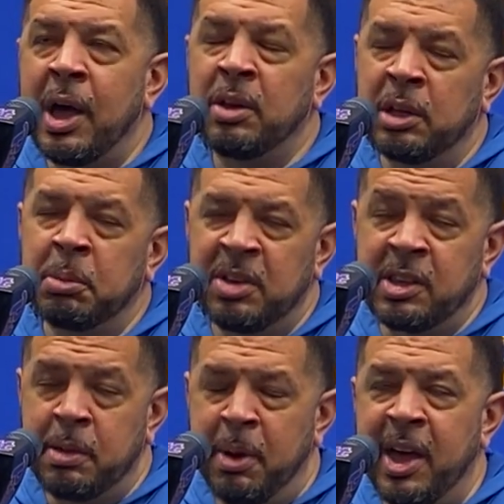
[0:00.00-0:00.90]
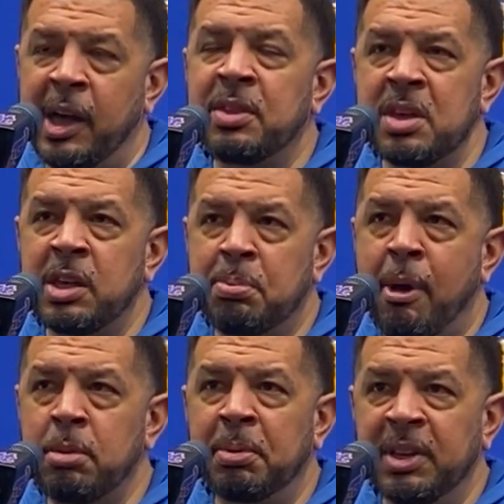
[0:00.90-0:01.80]
me take that back. I think he
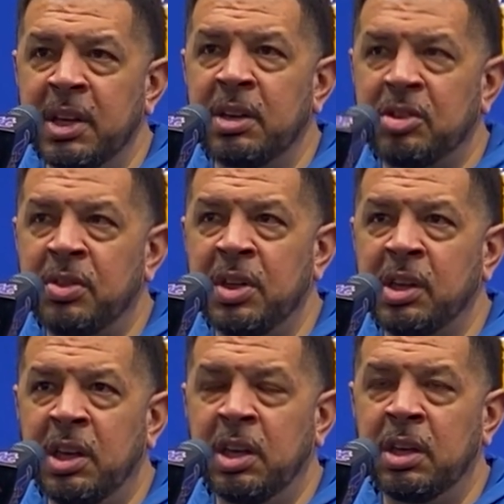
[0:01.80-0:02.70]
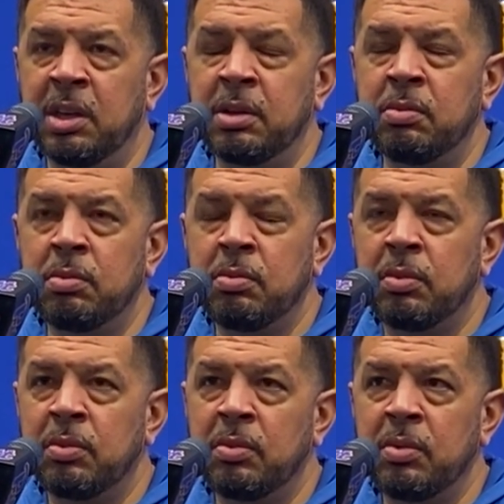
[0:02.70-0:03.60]
probably is. I think he
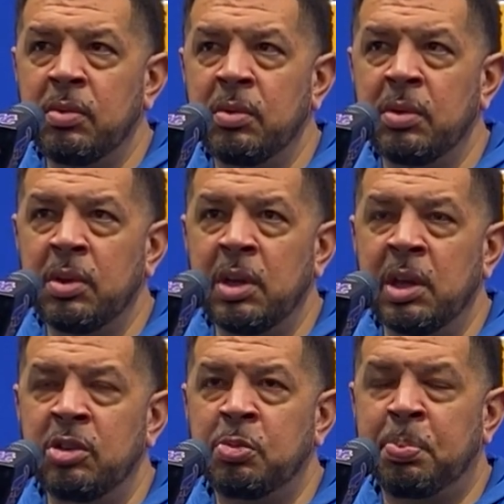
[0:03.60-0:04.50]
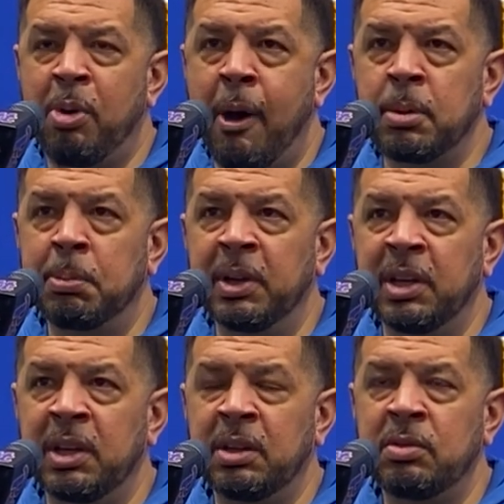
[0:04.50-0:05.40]
is
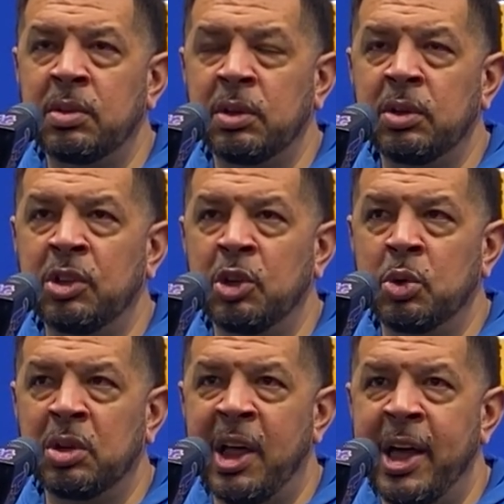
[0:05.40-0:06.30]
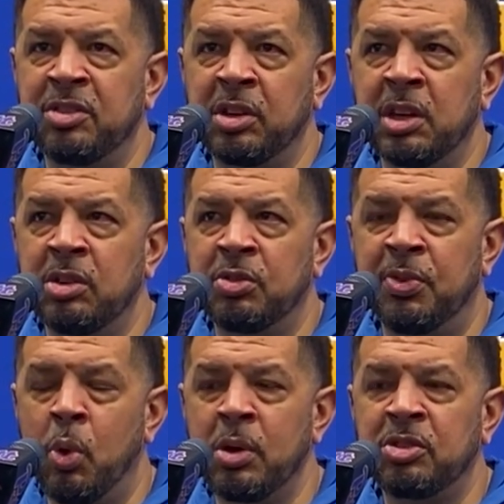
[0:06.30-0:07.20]
probably utilizing his
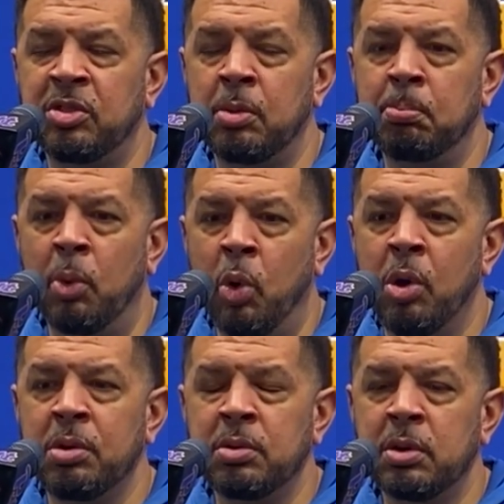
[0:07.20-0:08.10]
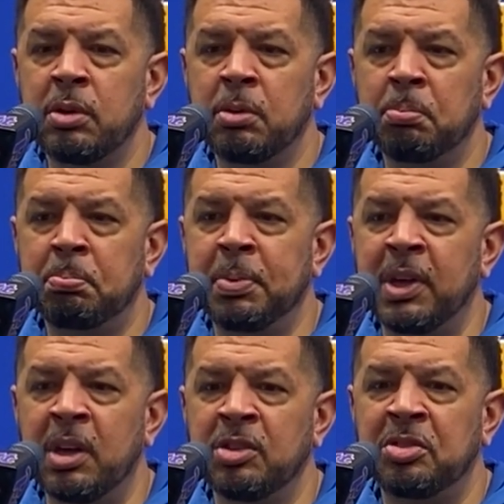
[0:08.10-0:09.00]
voice more
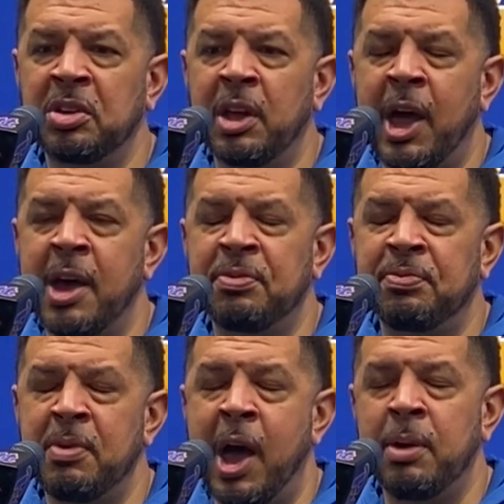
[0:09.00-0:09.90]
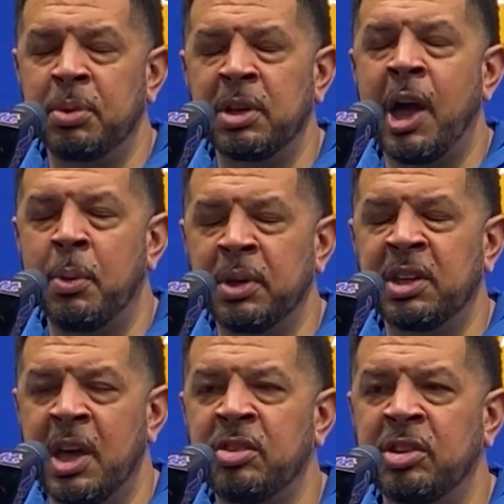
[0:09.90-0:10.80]
because I would
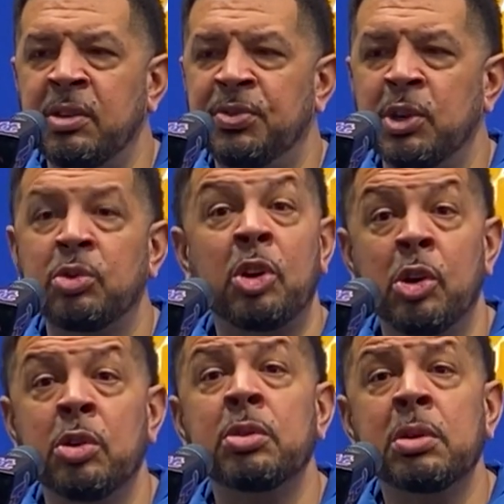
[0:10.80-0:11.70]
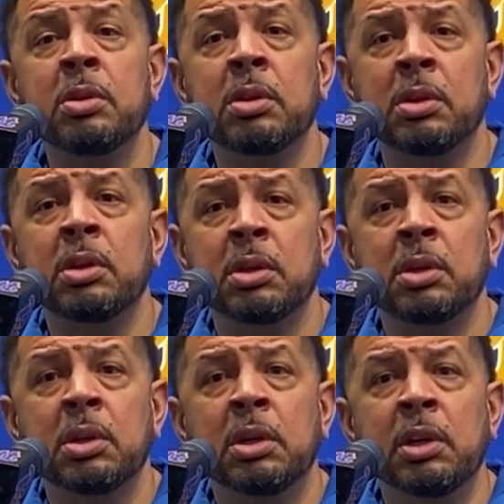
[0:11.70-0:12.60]
guess he feels heard
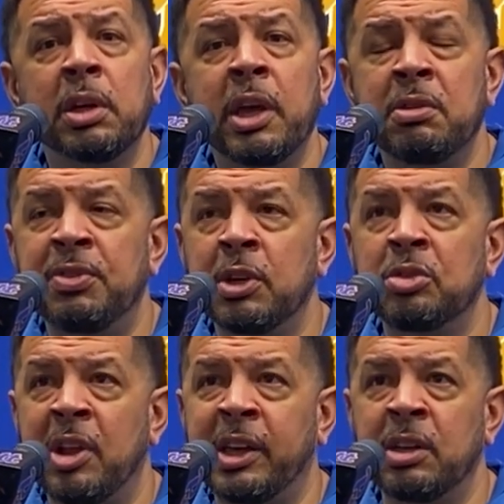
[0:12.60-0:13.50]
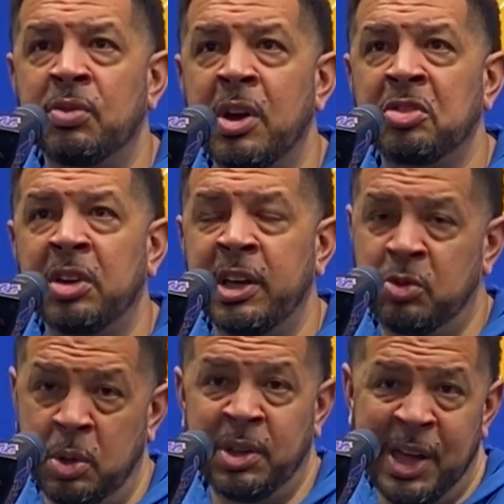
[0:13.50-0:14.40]
and feels like it resonates
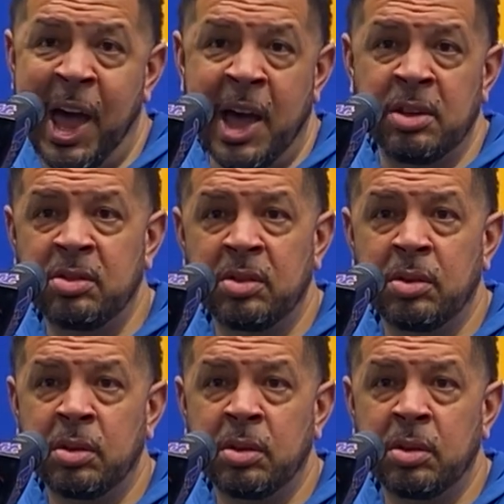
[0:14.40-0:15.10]
with the guys.